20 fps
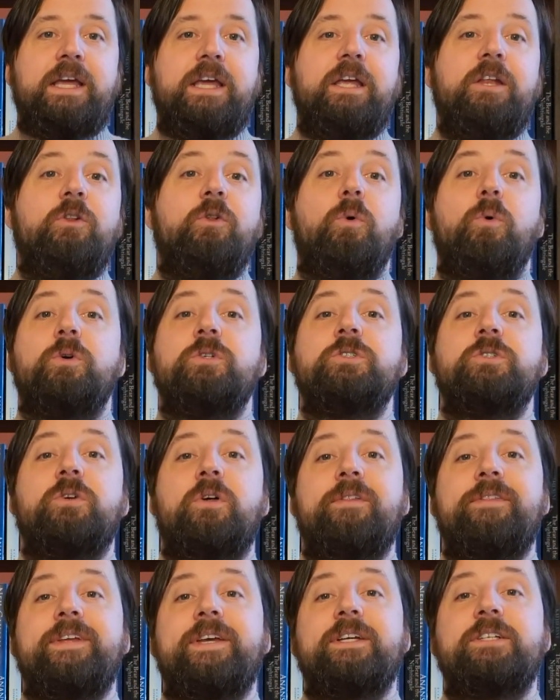In Norse
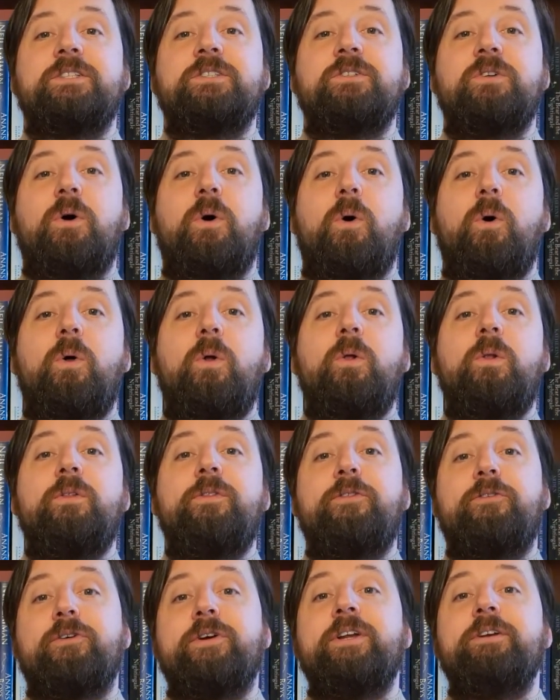context, all
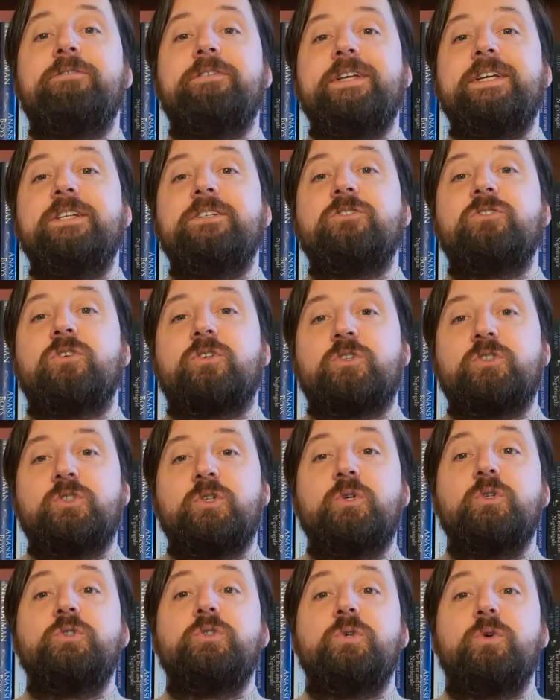three of these are
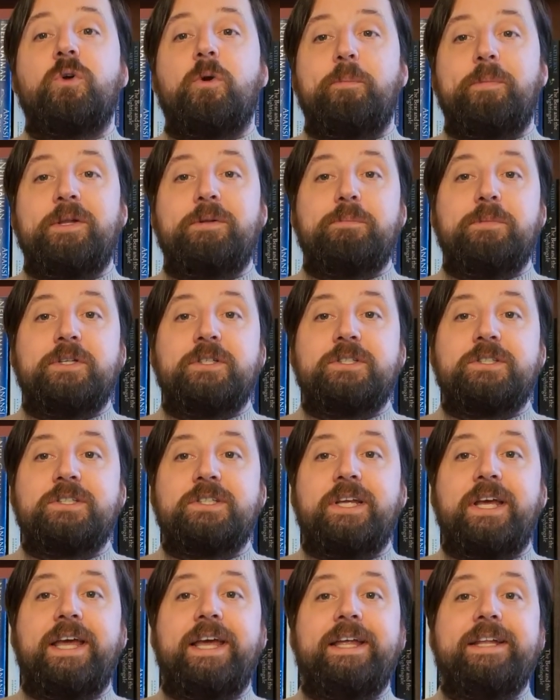social
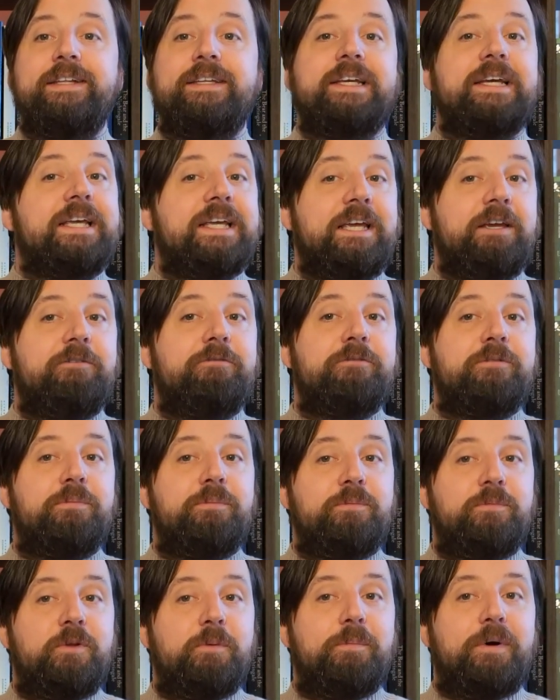commitments, and a gift
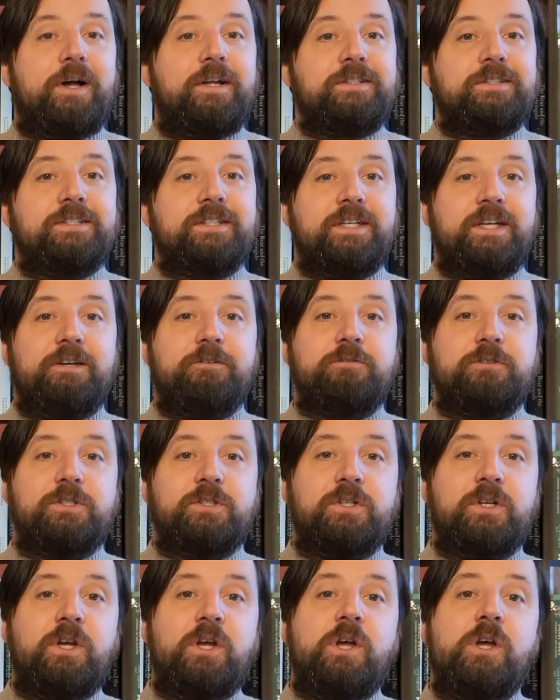demands a
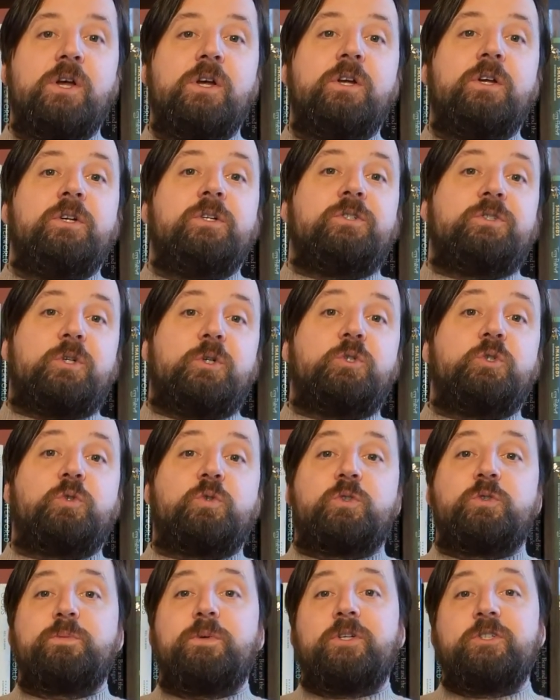gift. Social
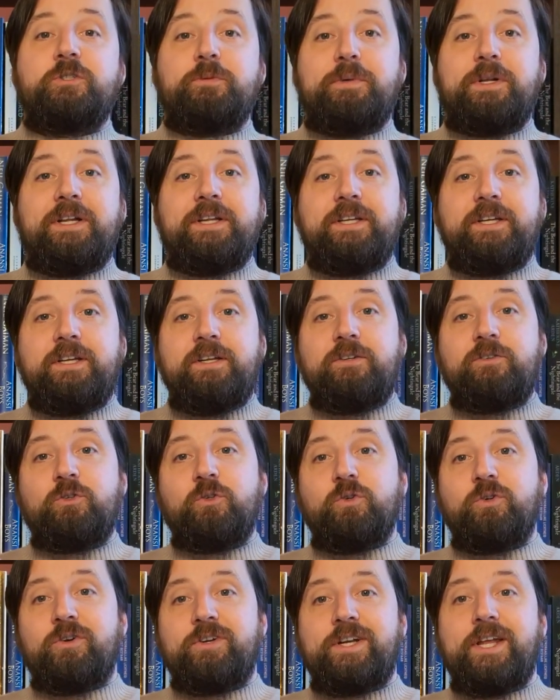responsibility
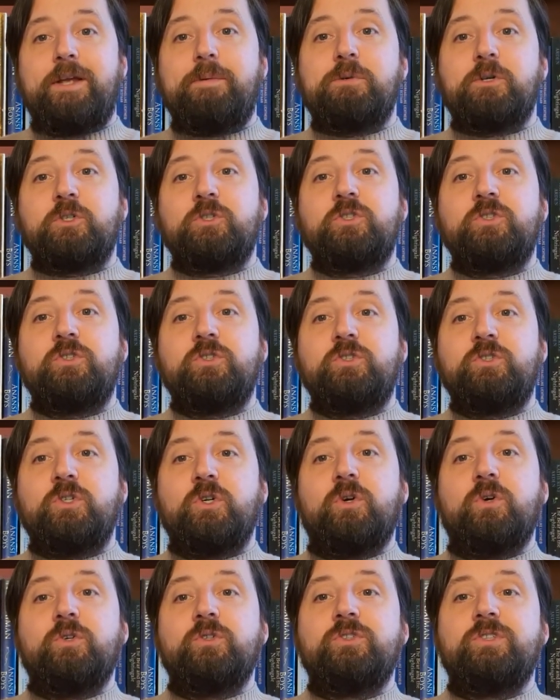to your neighbors
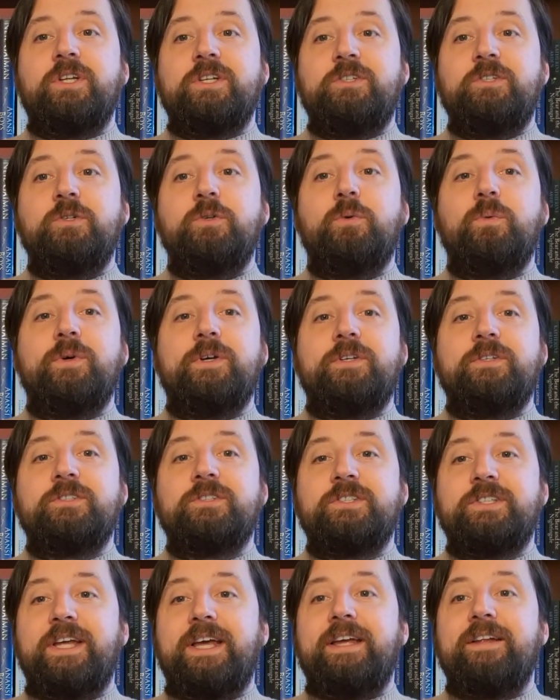shows that you will
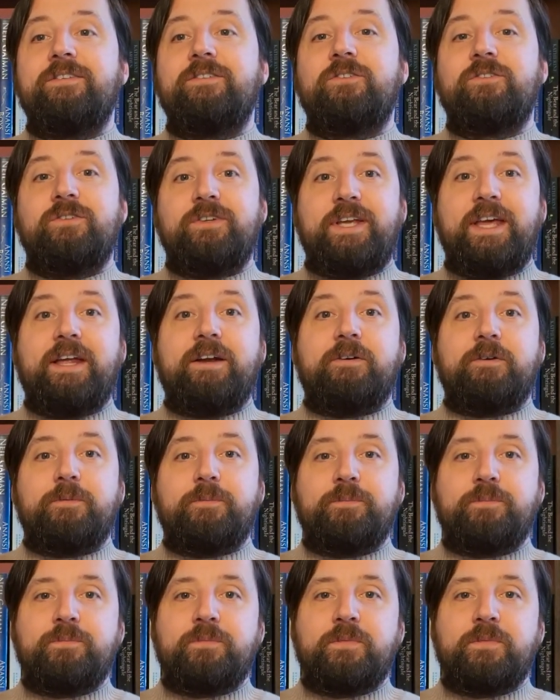stand together